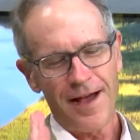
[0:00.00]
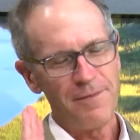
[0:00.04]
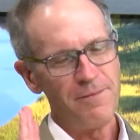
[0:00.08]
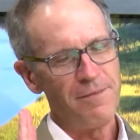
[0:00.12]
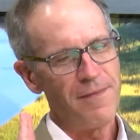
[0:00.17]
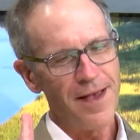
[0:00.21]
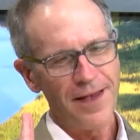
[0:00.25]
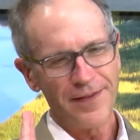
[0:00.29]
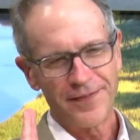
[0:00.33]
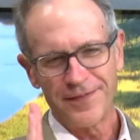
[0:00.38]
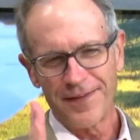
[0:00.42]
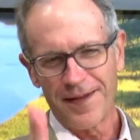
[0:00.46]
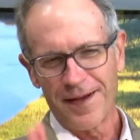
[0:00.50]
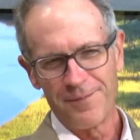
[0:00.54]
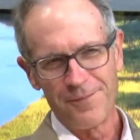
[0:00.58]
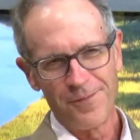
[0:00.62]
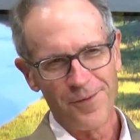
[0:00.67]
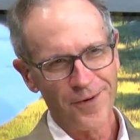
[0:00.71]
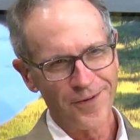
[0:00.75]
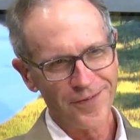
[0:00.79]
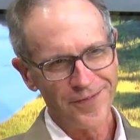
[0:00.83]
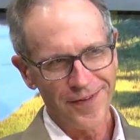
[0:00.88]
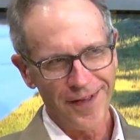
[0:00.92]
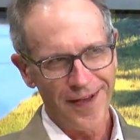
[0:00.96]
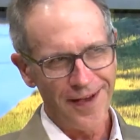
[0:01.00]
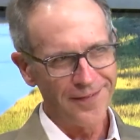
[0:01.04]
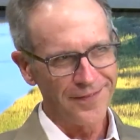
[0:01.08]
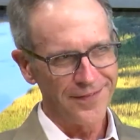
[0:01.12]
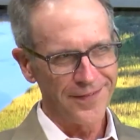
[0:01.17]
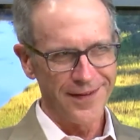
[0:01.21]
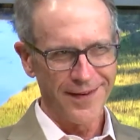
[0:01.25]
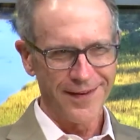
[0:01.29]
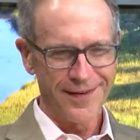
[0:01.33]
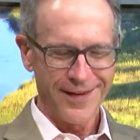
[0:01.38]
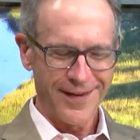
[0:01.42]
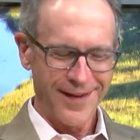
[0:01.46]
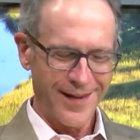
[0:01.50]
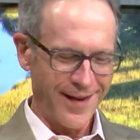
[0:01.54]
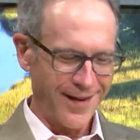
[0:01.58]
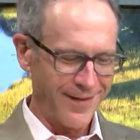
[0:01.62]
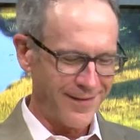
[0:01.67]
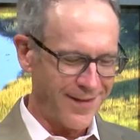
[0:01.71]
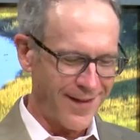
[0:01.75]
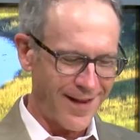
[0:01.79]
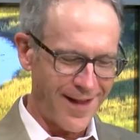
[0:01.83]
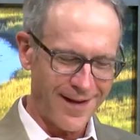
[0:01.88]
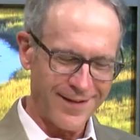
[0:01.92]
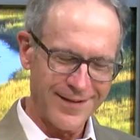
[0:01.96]
messed up more stuff than any,
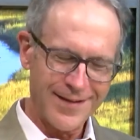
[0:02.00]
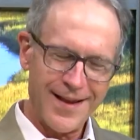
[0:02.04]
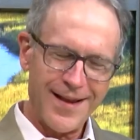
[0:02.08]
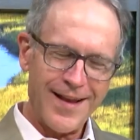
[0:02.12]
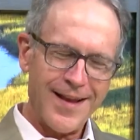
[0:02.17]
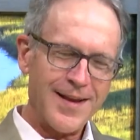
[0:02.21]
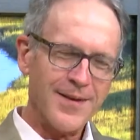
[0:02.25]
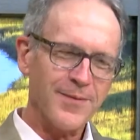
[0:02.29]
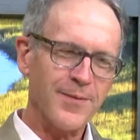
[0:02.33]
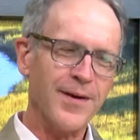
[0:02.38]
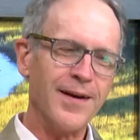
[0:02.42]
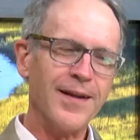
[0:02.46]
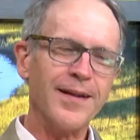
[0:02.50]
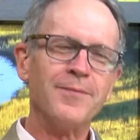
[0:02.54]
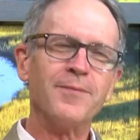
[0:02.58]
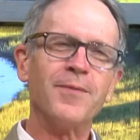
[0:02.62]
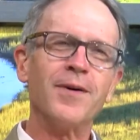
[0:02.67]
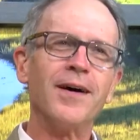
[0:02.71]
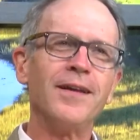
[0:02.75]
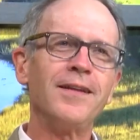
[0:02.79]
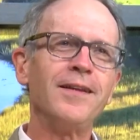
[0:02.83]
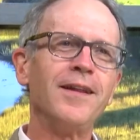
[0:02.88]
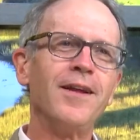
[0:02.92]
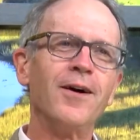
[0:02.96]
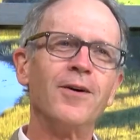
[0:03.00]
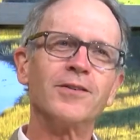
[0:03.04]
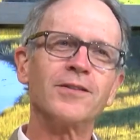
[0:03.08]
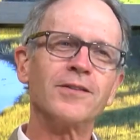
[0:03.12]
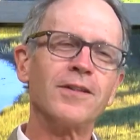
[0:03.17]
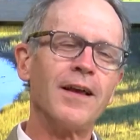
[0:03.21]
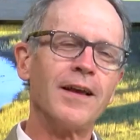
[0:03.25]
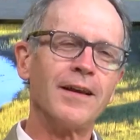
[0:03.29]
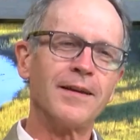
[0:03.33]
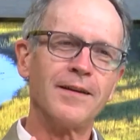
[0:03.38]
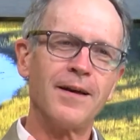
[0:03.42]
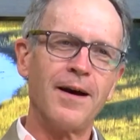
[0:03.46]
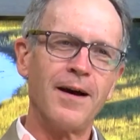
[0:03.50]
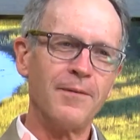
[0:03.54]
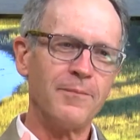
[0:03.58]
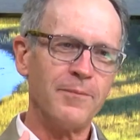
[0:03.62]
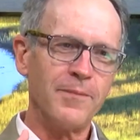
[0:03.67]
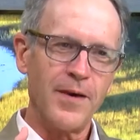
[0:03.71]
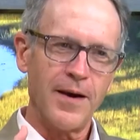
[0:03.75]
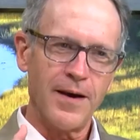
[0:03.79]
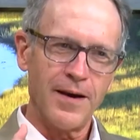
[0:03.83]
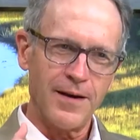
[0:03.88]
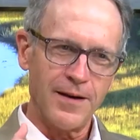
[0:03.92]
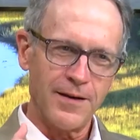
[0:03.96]
you know. But, but you know, it's like uh,
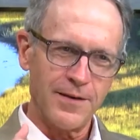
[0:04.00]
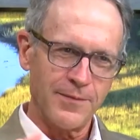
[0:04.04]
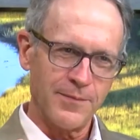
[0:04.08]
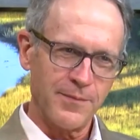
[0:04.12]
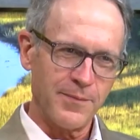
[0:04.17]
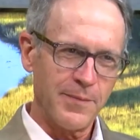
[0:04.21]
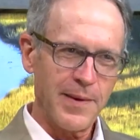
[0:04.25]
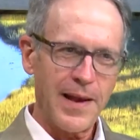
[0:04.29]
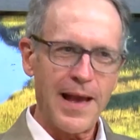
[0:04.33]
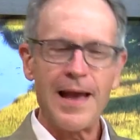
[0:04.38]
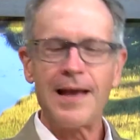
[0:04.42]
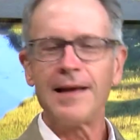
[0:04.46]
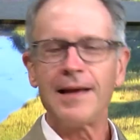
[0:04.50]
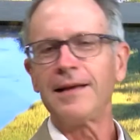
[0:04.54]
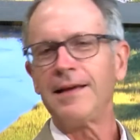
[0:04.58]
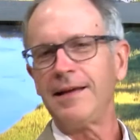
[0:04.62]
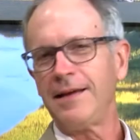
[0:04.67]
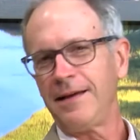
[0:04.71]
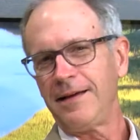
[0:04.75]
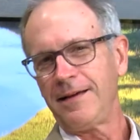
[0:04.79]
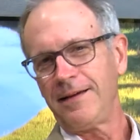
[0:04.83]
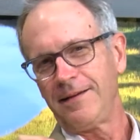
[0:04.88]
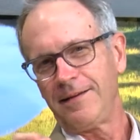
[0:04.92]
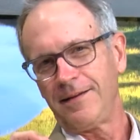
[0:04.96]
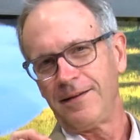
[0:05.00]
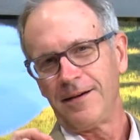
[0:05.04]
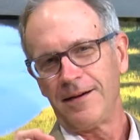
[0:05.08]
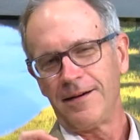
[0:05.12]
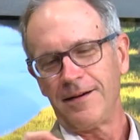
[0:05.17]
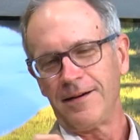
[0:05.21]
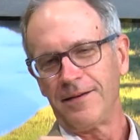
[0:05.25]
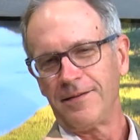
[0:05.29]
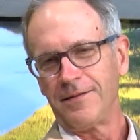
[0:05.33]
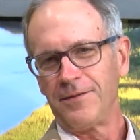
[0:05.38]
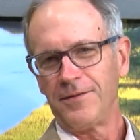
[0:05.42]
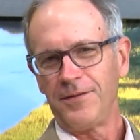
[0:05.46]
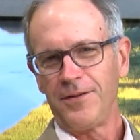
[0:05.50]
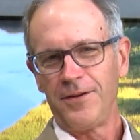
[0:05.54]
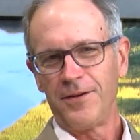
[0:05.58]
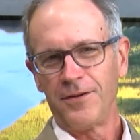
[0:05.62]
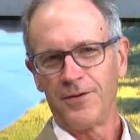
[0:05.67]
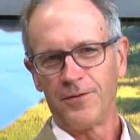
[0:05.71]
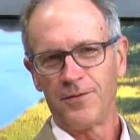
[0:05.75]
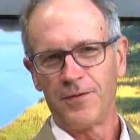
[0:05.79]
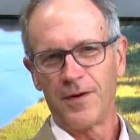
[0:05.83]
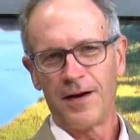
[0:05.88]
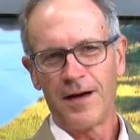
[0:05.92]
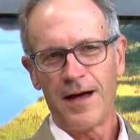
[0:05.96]
uh banking, uh, you
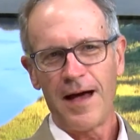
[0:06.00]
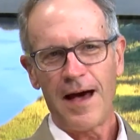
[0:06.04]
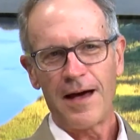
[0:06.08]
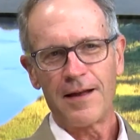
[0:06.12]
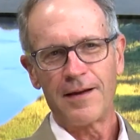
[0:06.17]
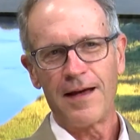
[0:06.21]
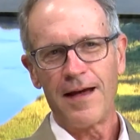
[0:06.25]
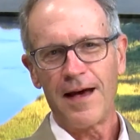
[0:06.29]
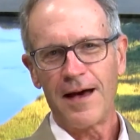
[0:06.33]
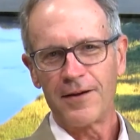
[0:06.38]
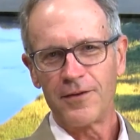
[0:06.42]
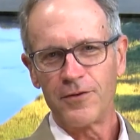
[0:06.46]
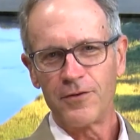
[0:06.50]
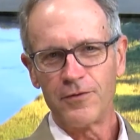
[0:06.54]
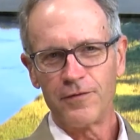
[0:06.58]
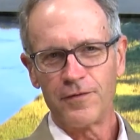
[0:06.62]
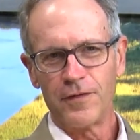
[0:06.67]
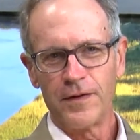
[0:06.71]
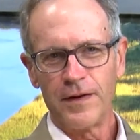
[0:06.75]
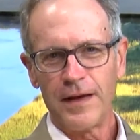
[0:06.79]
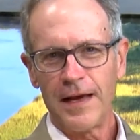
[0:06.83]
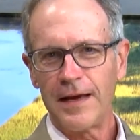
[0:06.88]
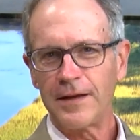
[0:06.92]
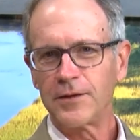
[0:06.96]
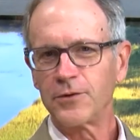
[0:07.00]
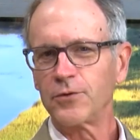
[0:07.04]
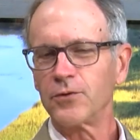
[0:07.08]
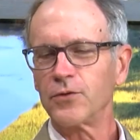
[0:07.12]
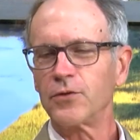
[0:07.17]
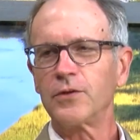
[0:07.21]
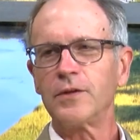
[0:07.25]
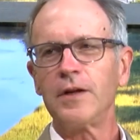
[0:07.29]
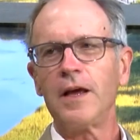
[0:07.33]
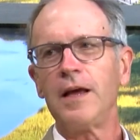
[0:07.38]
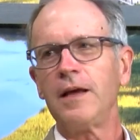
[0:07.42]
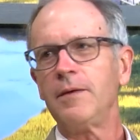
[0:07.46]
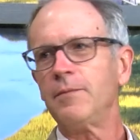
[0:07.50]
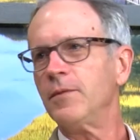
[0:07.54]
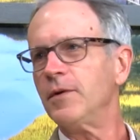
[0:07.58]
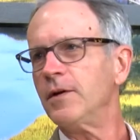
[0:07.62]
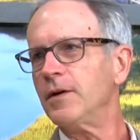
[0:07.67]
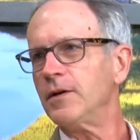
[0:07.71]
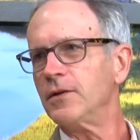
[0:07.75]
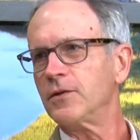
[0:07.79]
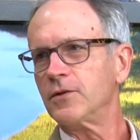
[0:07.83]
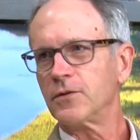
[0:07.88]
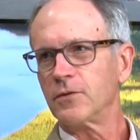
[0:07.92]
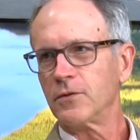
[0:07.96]
know, uh, how, to, how to do financial
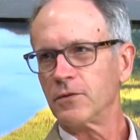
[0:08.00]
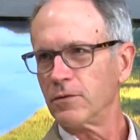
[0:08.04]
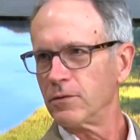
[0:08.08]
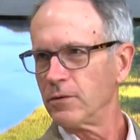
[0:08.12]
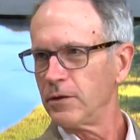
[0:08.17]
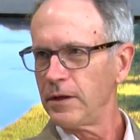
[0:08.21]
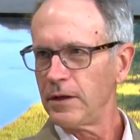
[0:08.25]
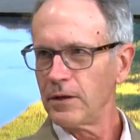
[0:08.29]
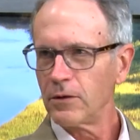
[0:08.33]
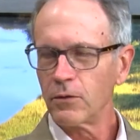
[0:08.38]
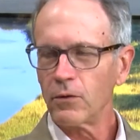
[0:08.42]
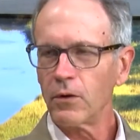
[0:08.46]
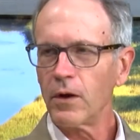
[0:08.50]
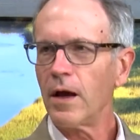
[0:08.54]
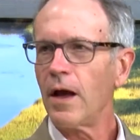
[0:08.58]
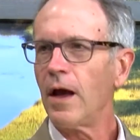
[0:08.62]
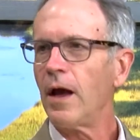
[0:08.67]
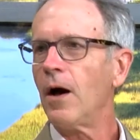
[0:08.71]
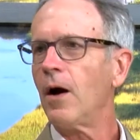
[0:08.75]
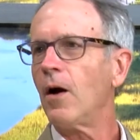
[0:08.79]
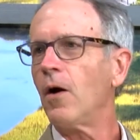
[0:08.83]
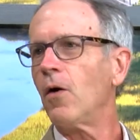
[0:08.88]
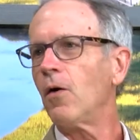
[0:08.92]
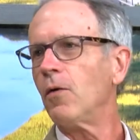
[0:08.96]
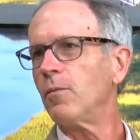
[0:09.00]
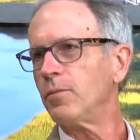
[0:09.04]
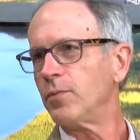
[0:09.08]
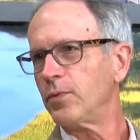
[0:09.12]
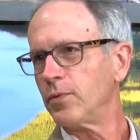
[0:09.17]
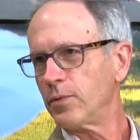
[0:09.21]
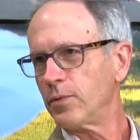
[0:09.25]
statements, legal help,